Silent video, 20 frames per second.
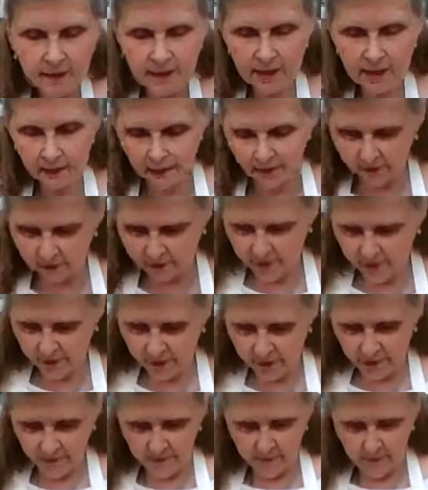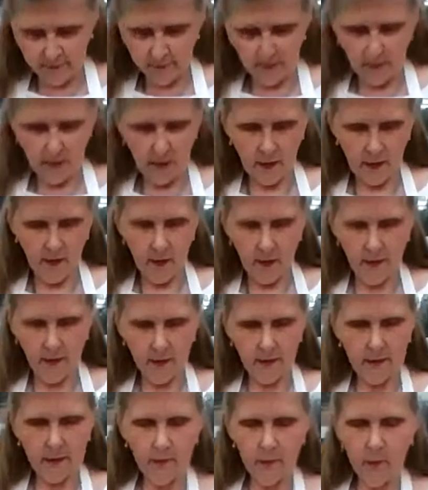Some of them
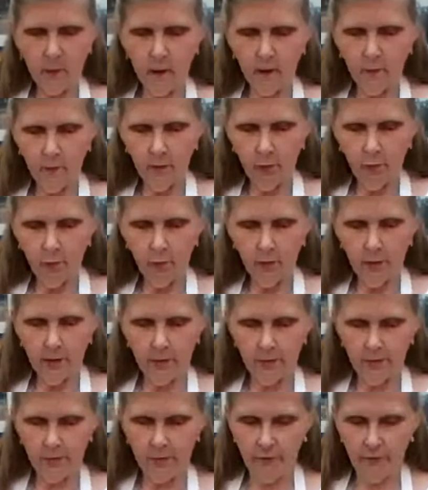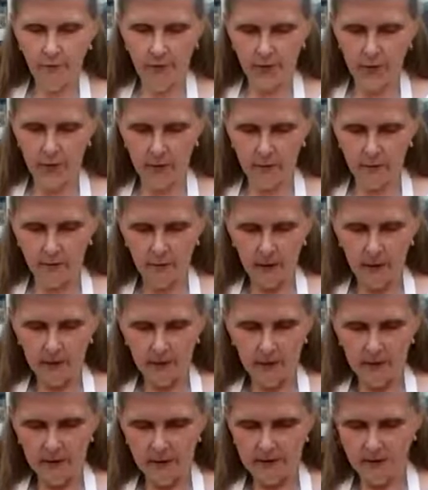come with
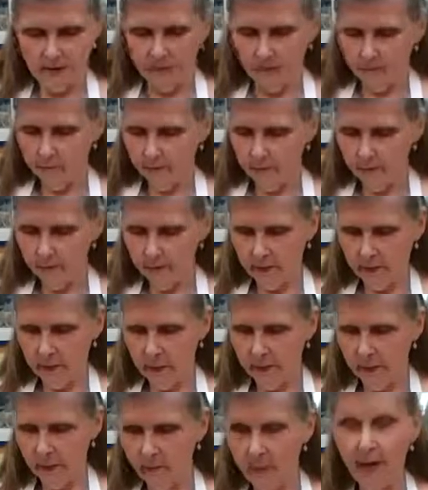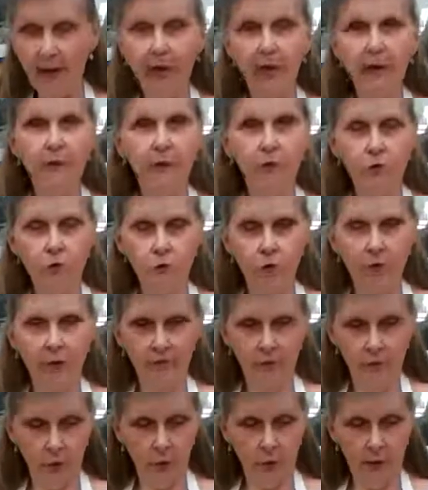in a bag that you have
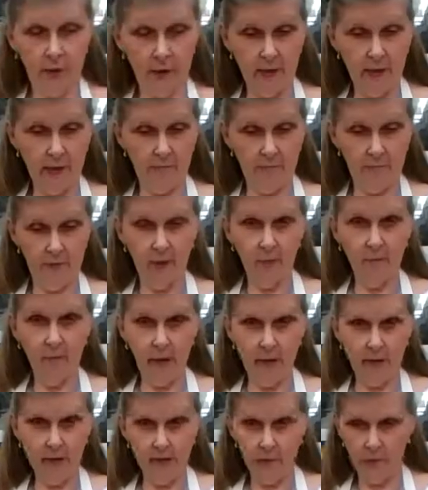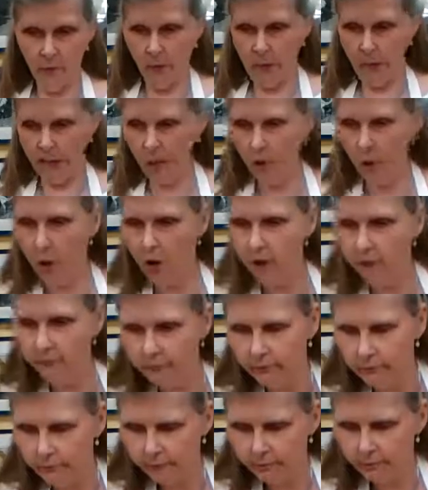to put it in the oven and bake it, brown it off.
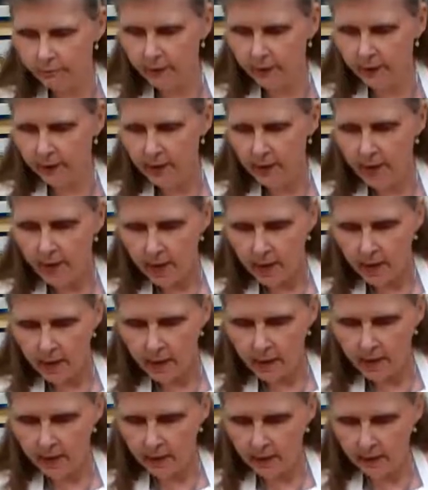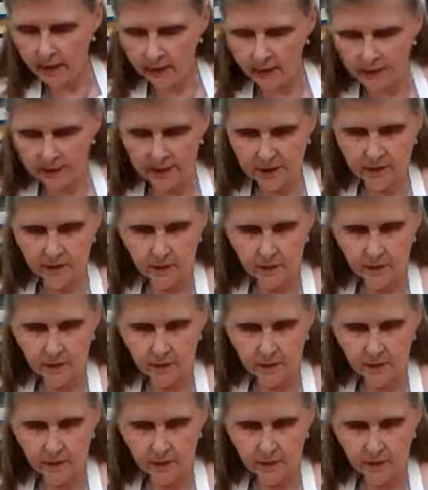And